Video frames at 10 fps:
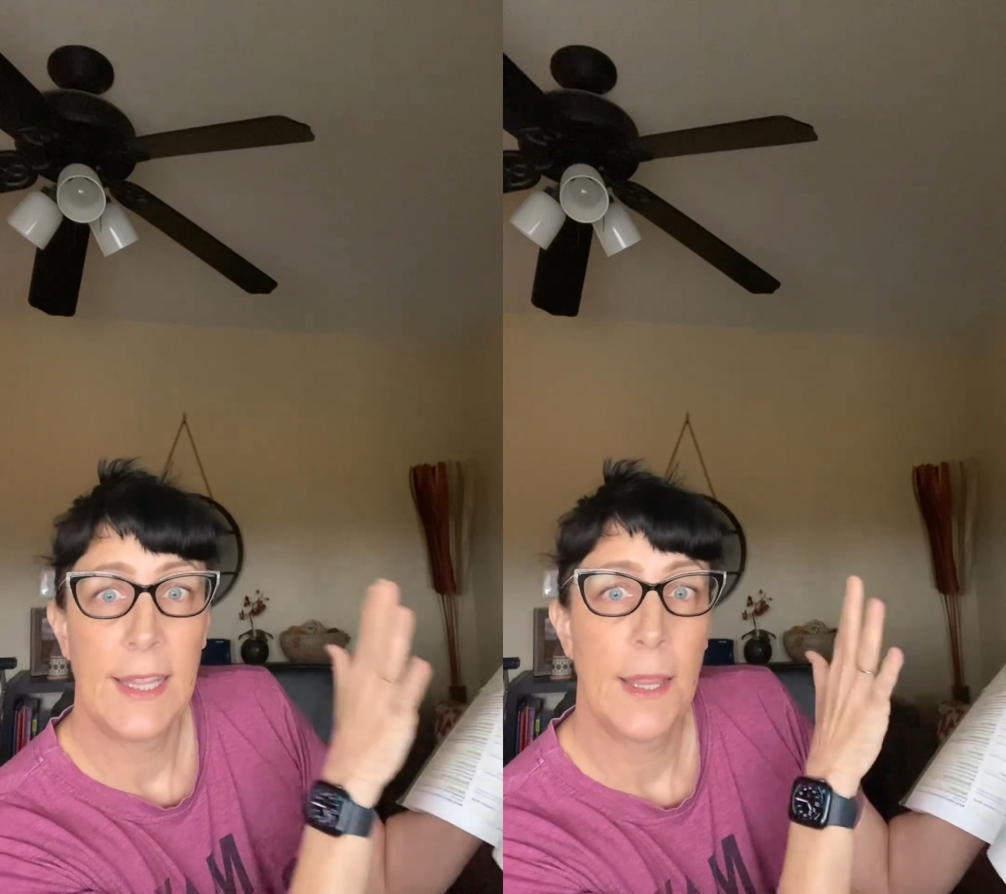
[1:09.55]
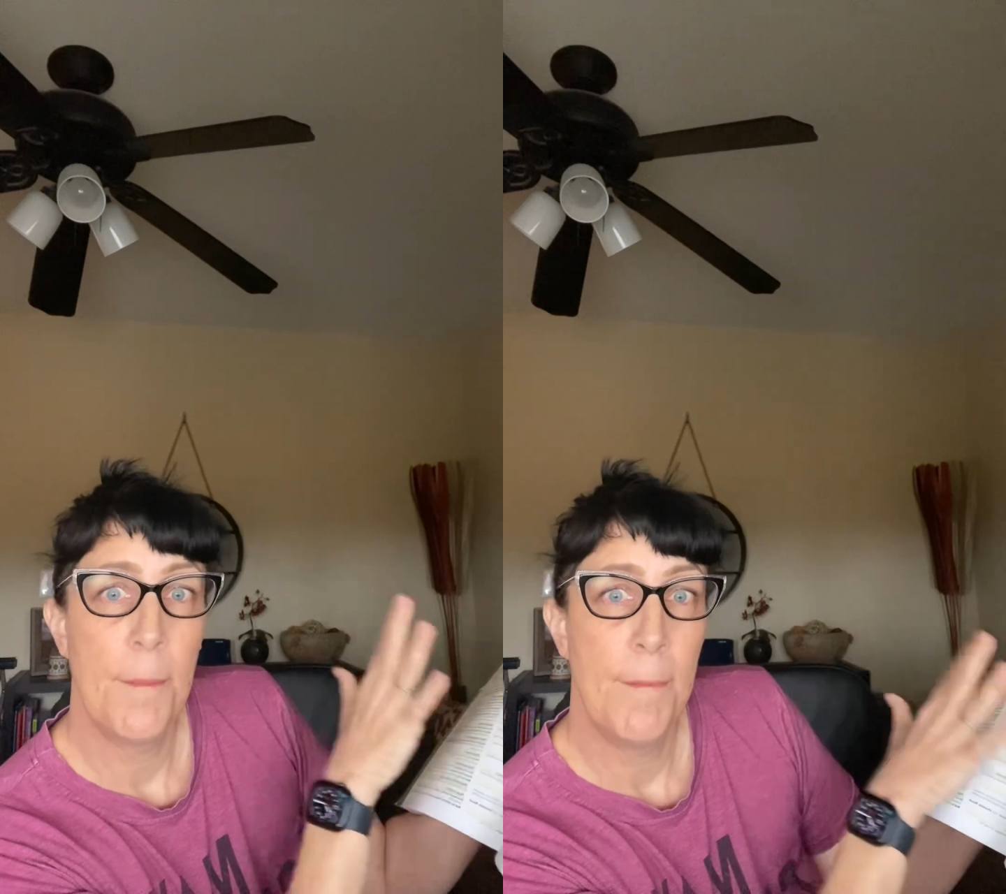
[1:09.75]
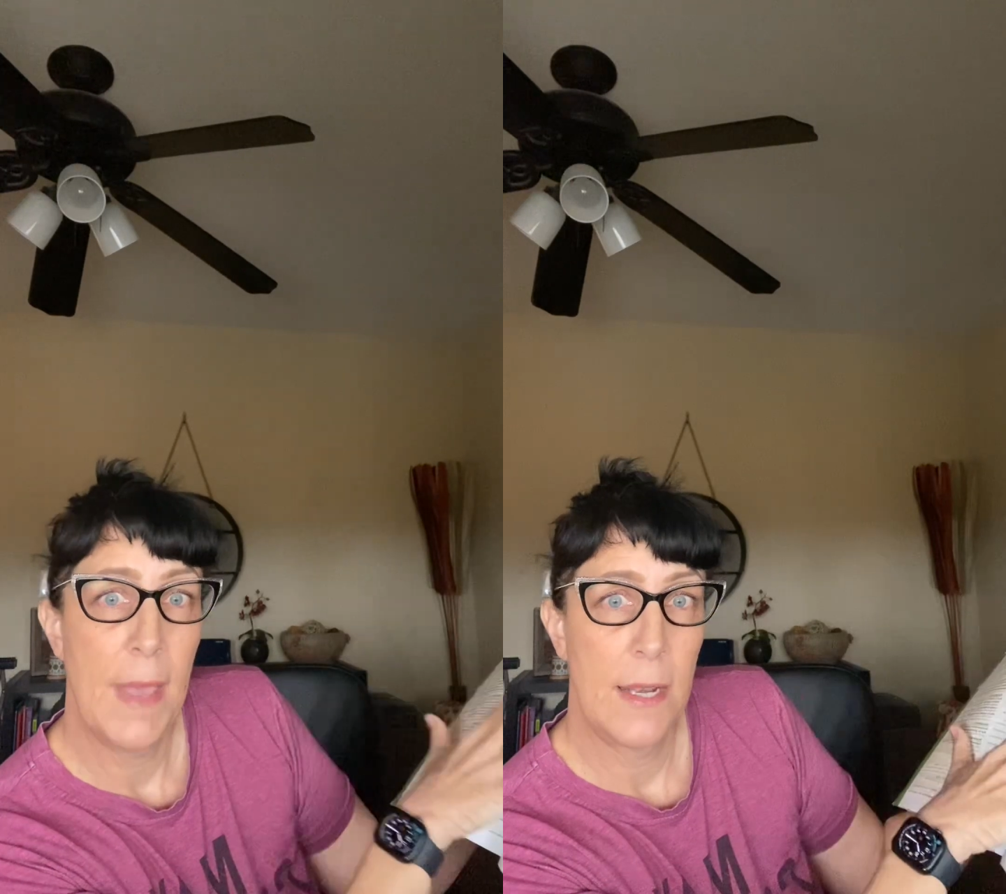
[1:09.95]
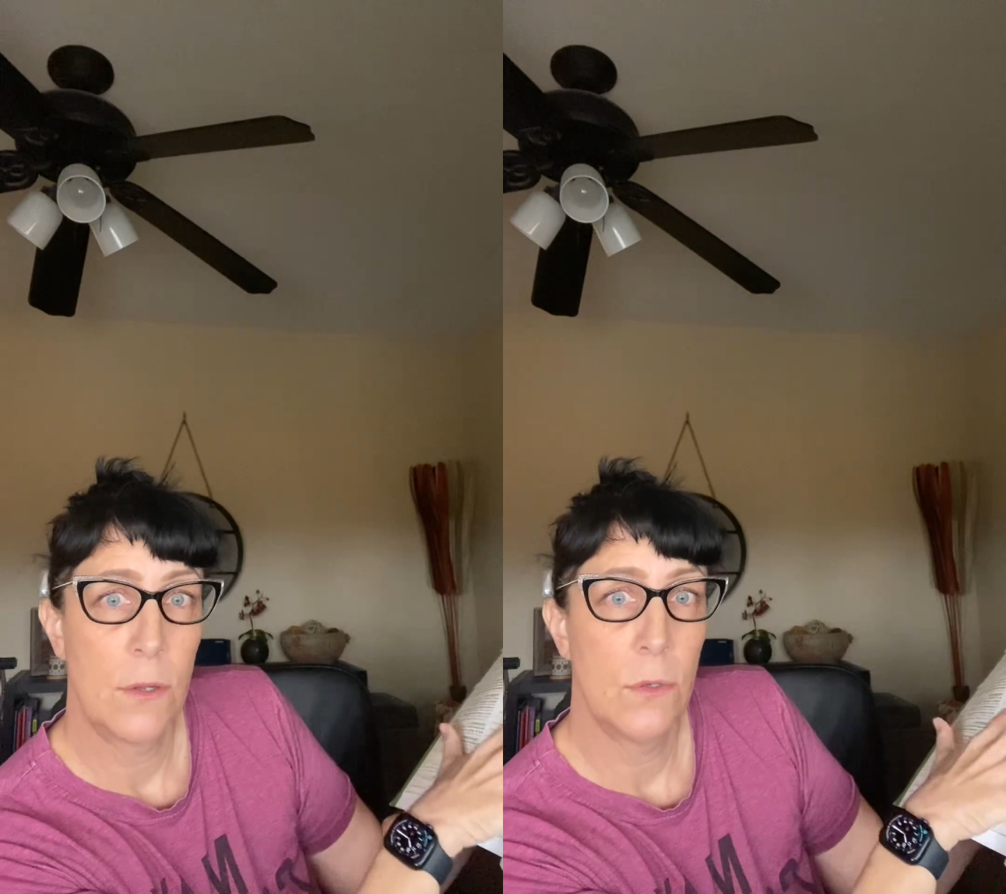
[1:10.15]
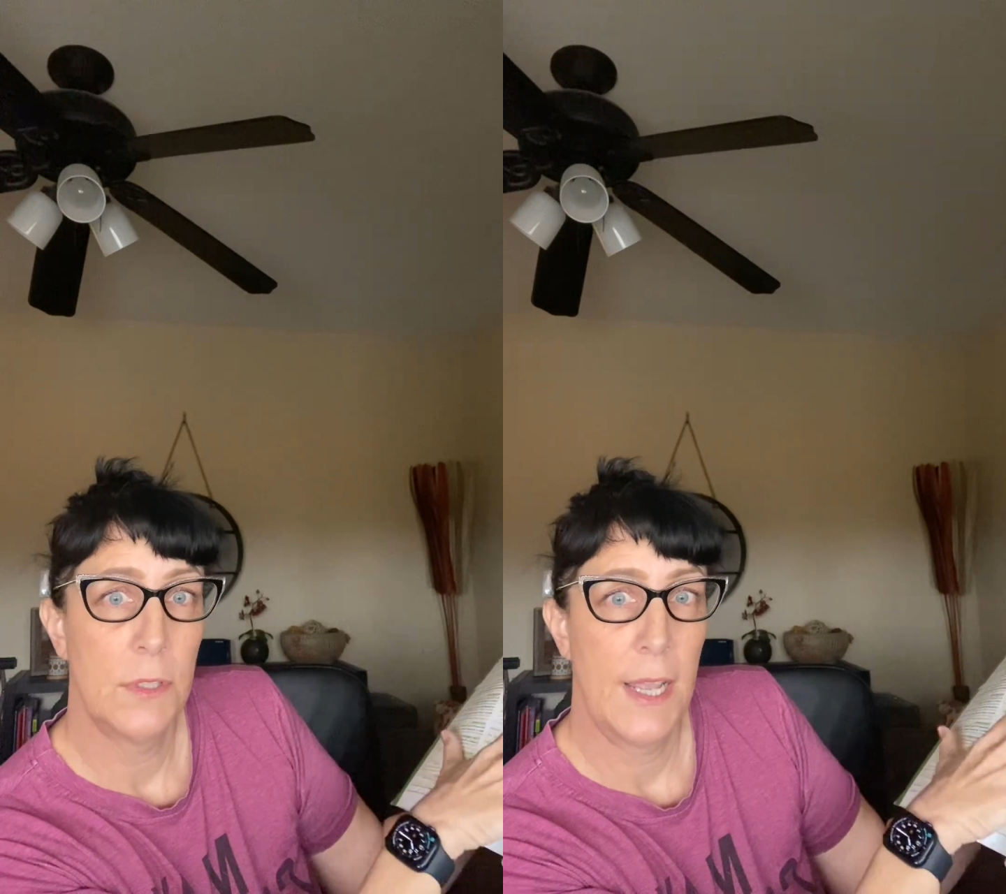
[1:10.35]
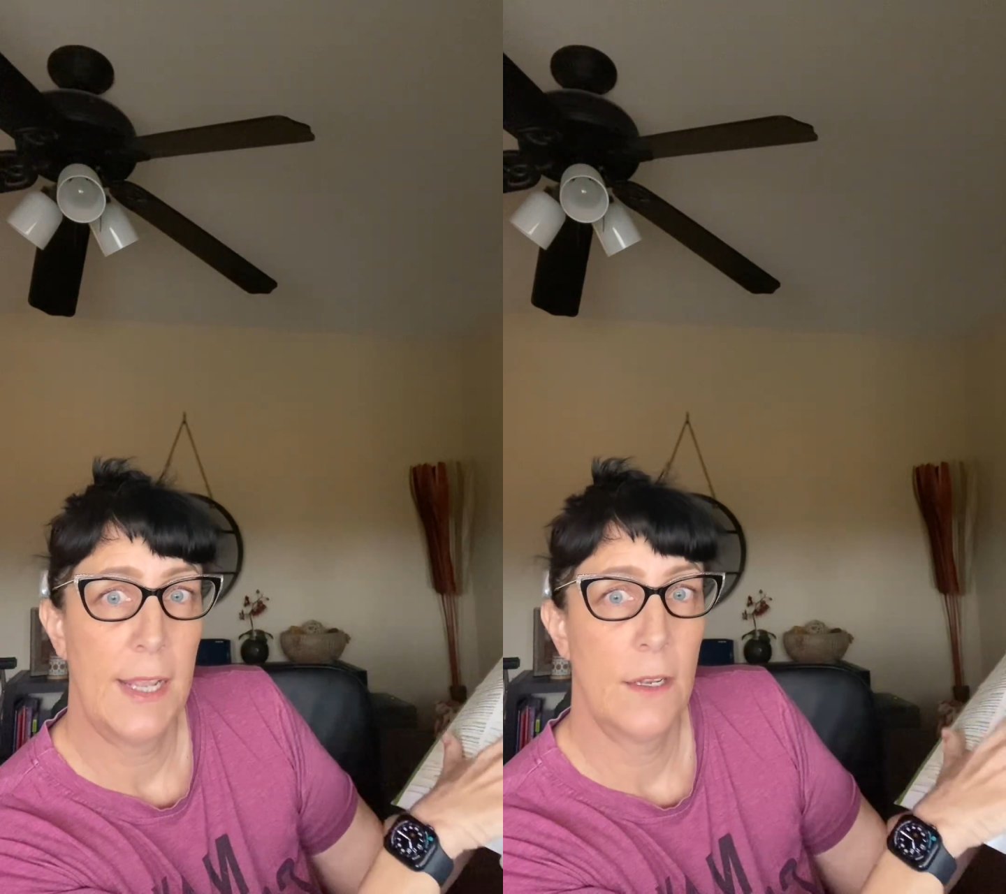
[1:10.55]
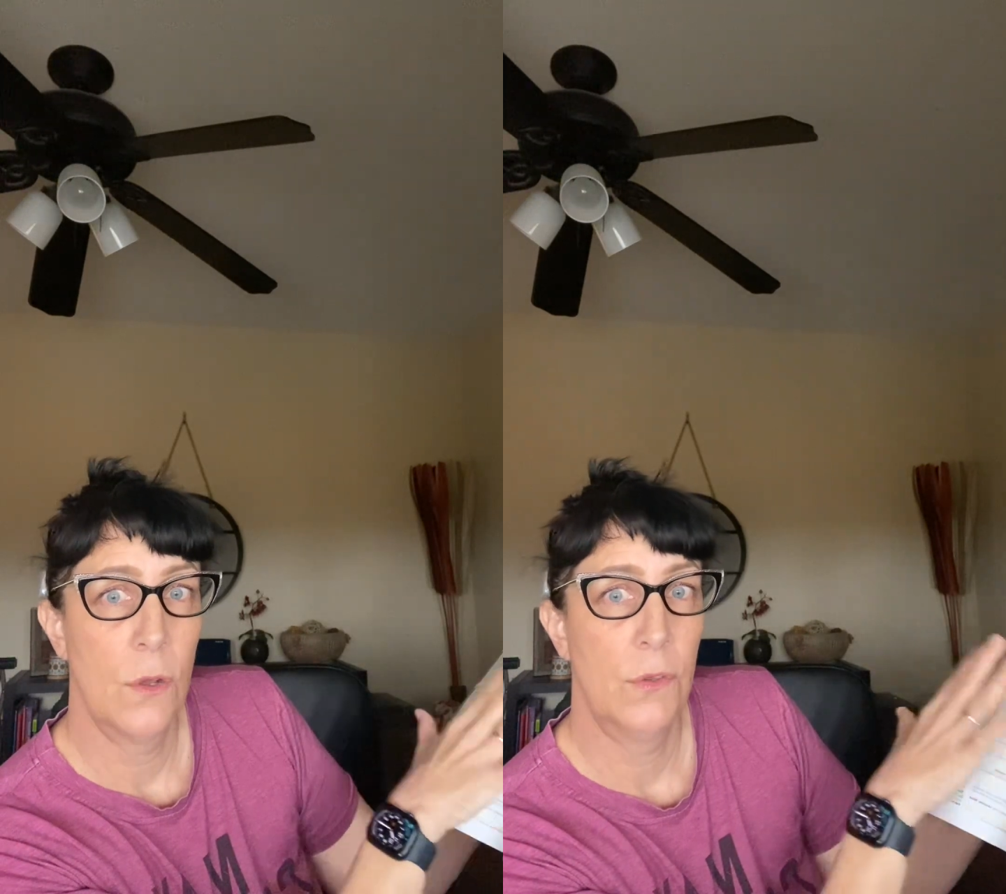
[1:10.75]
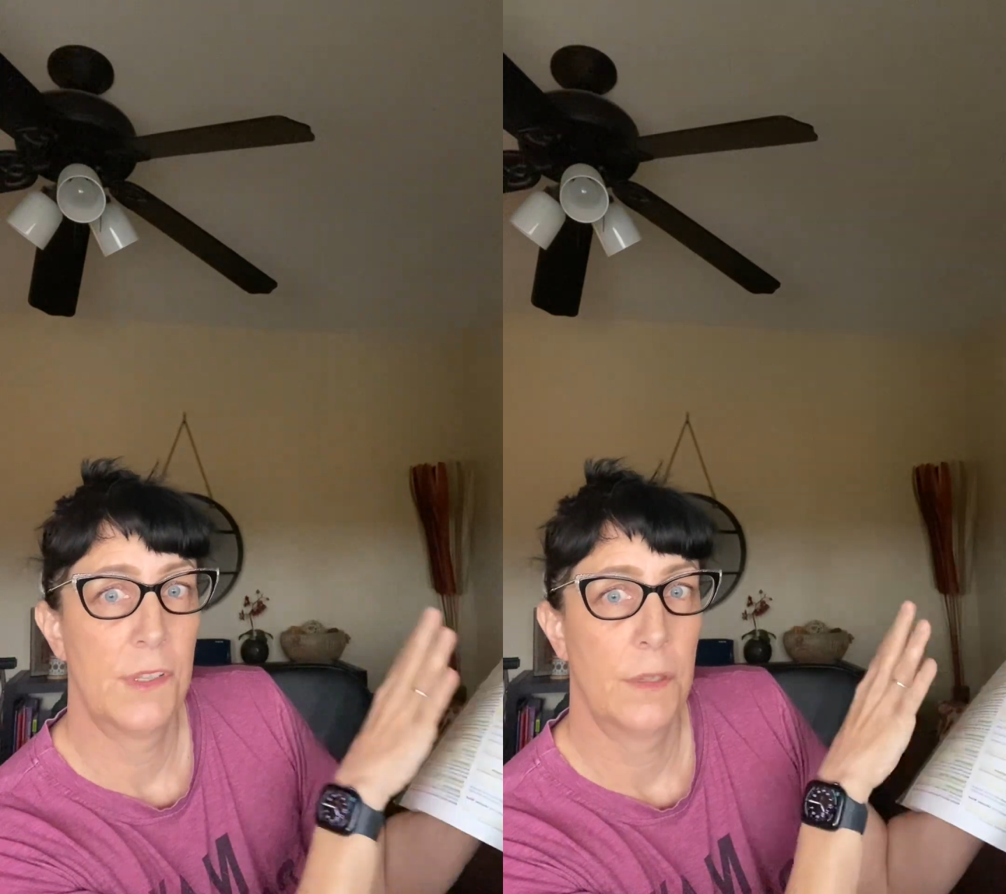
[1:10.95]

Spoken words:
the medical diagnosis,